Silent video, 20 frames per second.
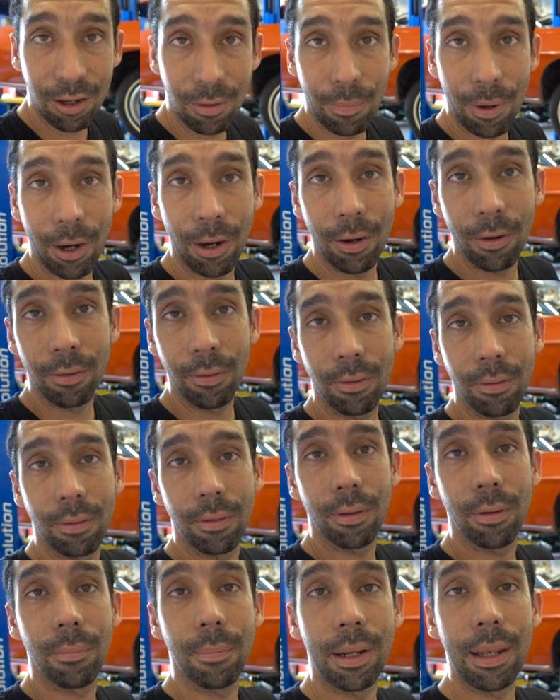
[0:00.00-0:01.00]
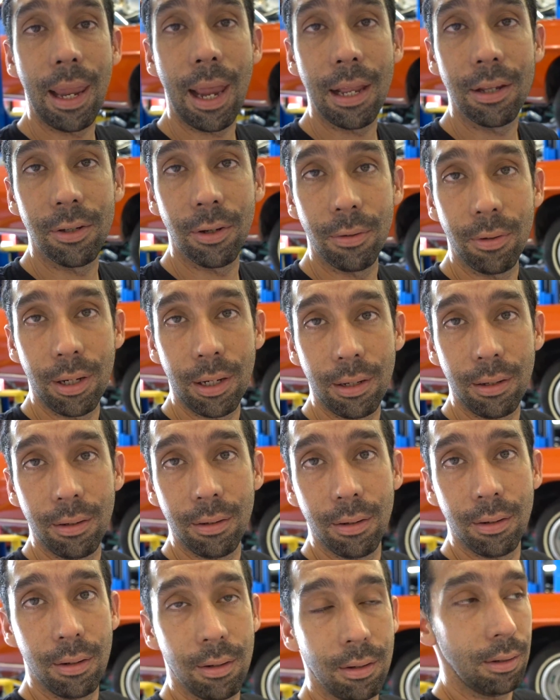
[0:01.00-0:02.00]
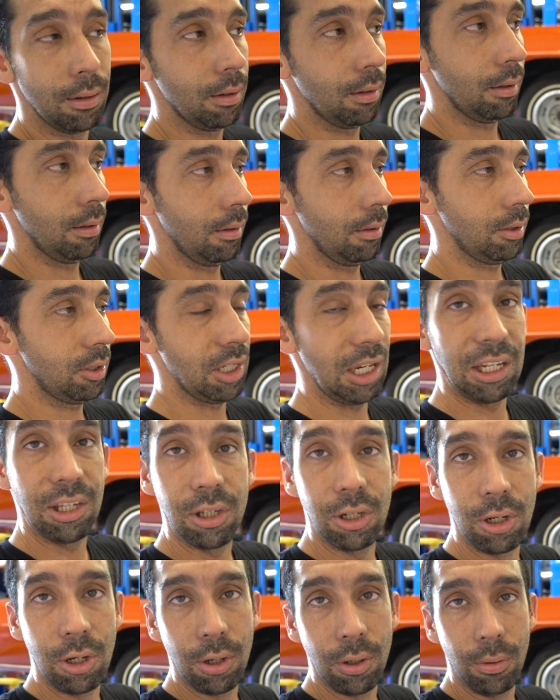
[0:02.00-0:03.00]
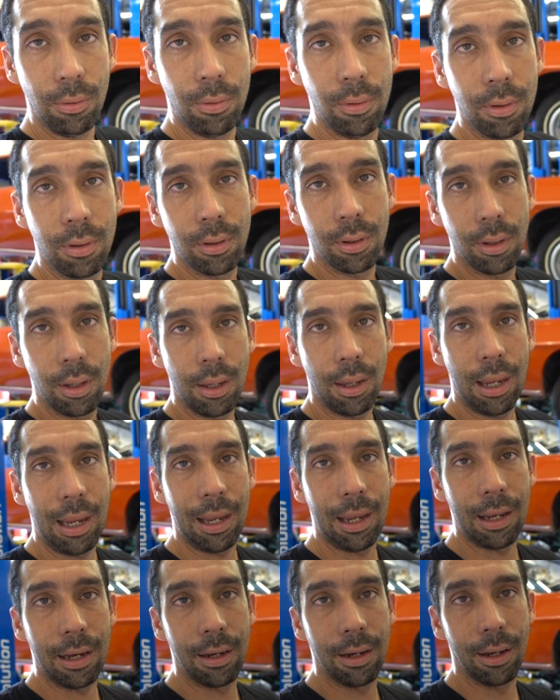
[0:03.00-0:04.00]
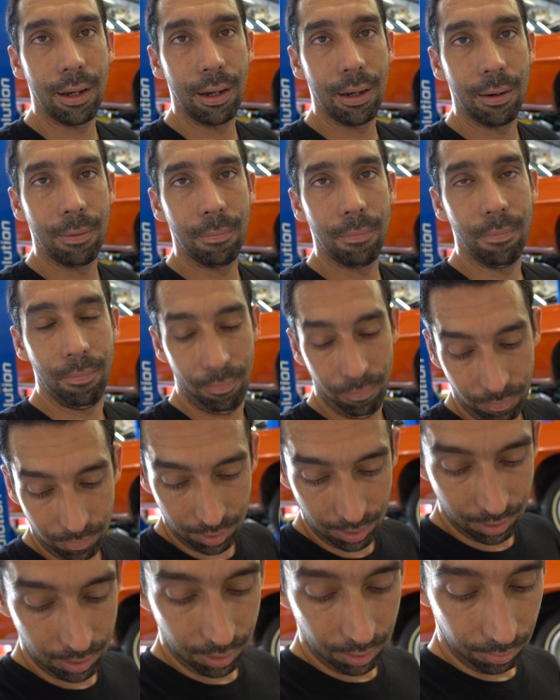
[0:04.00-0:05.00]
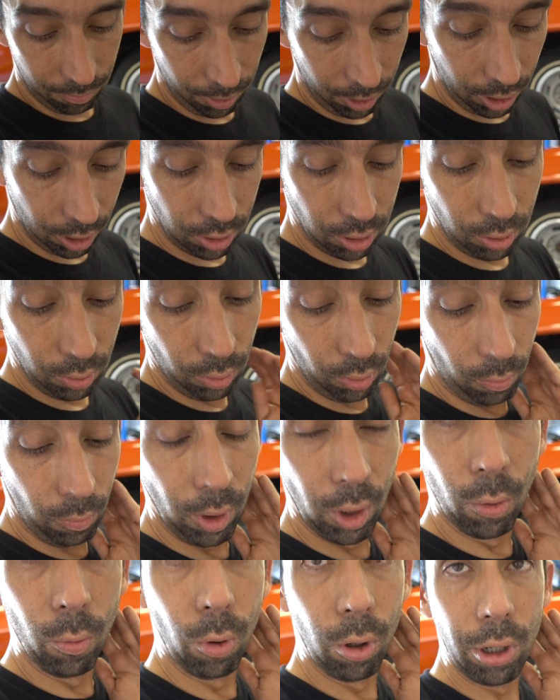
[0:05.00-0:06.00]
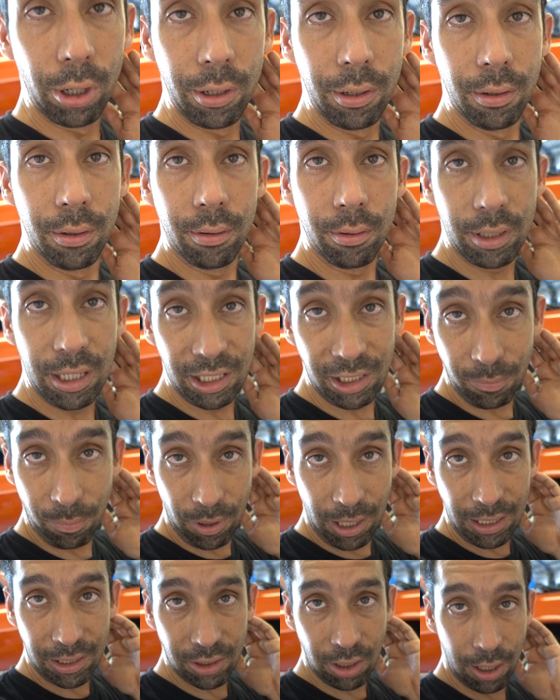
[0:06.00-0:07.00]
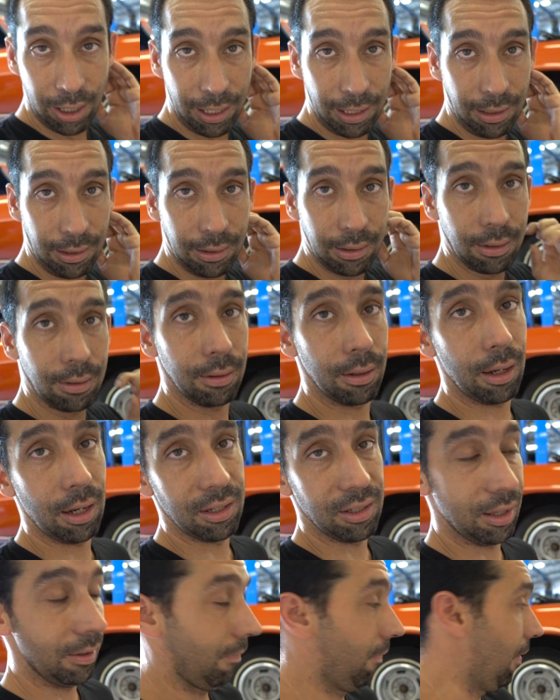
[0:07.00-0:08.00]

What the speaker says: Camaro. My dad's owned it since new, and we're gonna do the Wilwood disc brakes on it because the